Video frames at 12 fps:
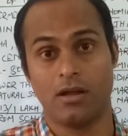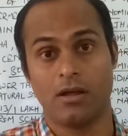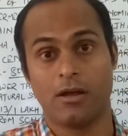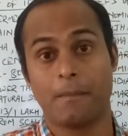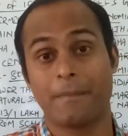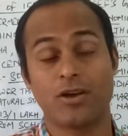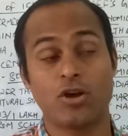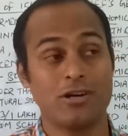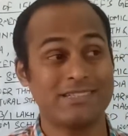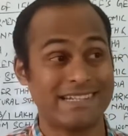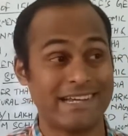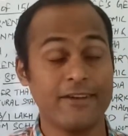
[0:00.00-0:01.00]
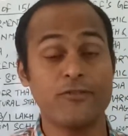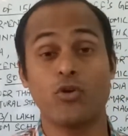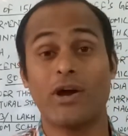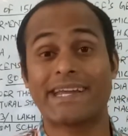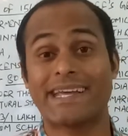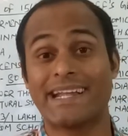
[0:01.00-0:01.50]
because if you
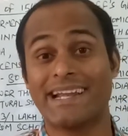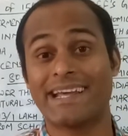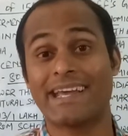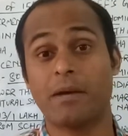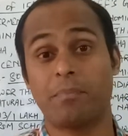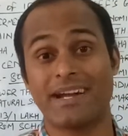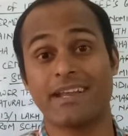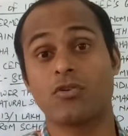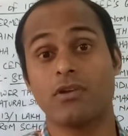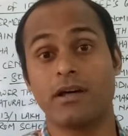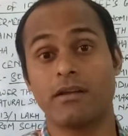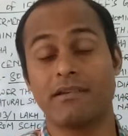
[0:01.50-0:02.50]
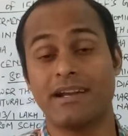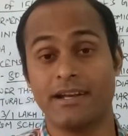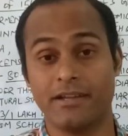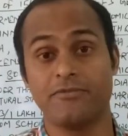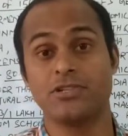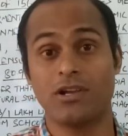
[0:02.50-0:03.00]
are killing a particular
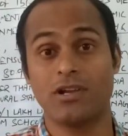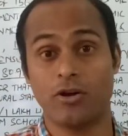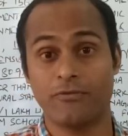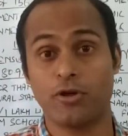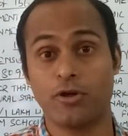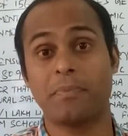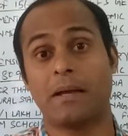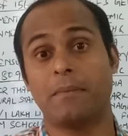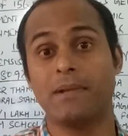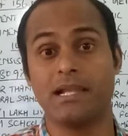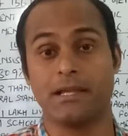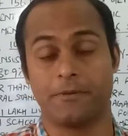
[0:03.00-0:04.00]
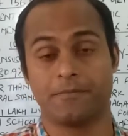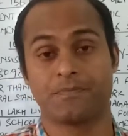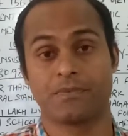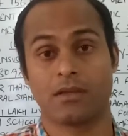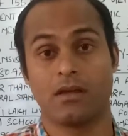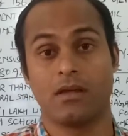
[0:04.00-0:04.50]
individual of your family
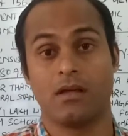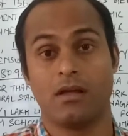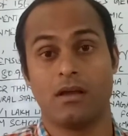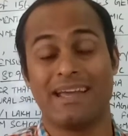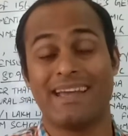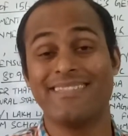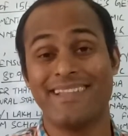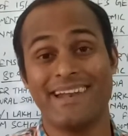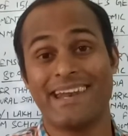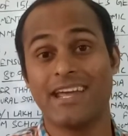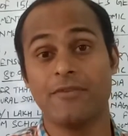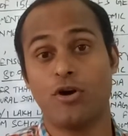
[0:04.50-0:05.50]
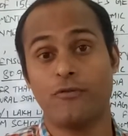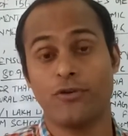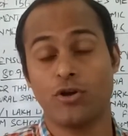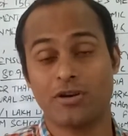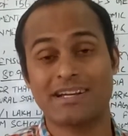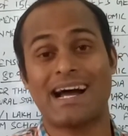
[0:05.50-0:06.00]
in the name of
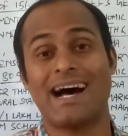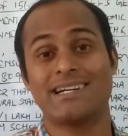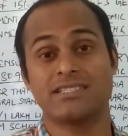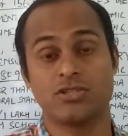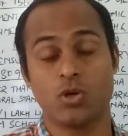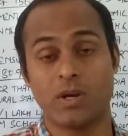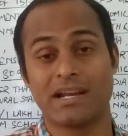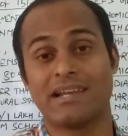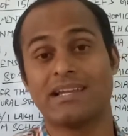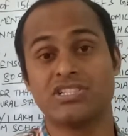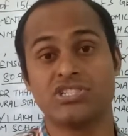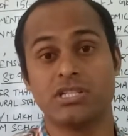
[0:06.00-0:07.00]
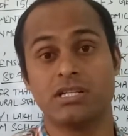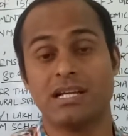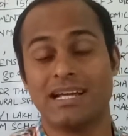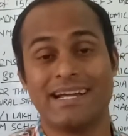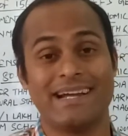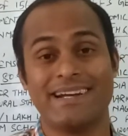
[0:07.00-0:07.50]
your caste, your religion,
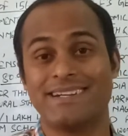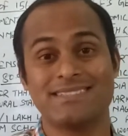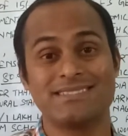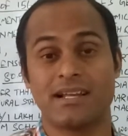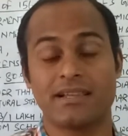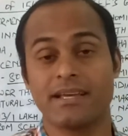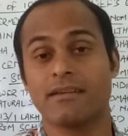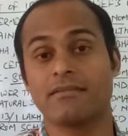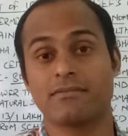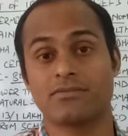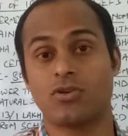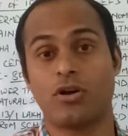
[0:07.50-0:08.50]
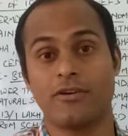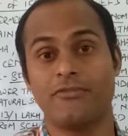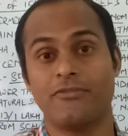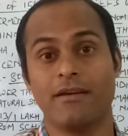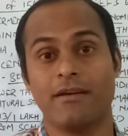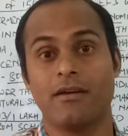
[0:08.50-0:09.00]
it is nothing sort of
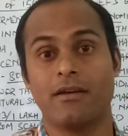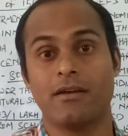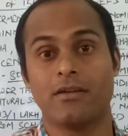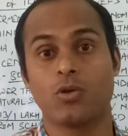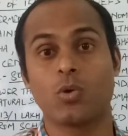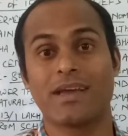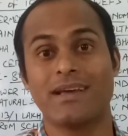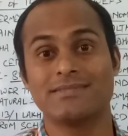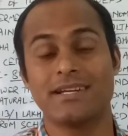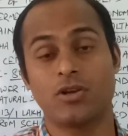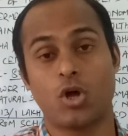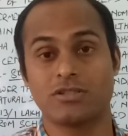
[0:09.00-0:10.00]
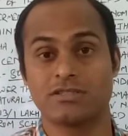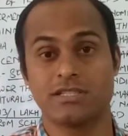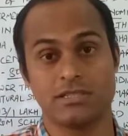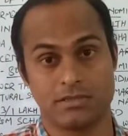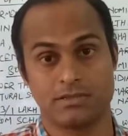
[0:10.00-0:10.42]
a, you can say, nonsense,